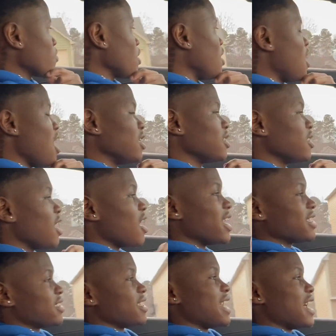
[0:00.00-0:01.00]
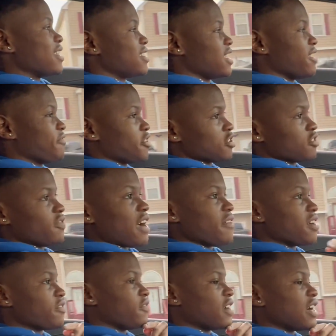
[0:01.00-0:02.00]
all in all, that's 10 out of 10. First and 5
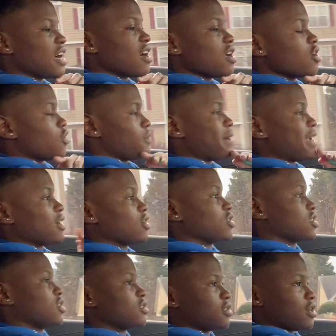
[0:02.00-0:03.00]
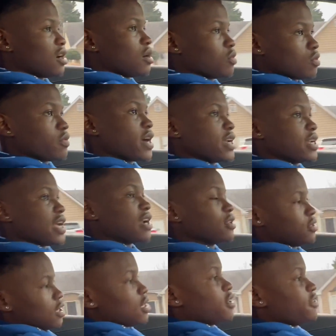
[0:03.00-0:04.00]
out of 5. We're about to go to the third one right now, the
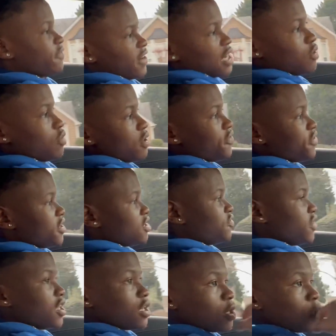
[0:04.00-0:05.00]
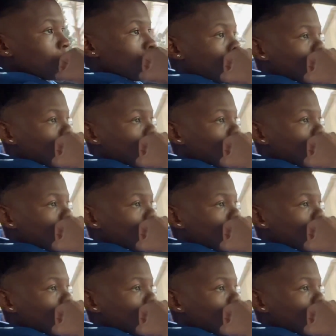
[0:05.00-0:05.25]
third and final one for this video.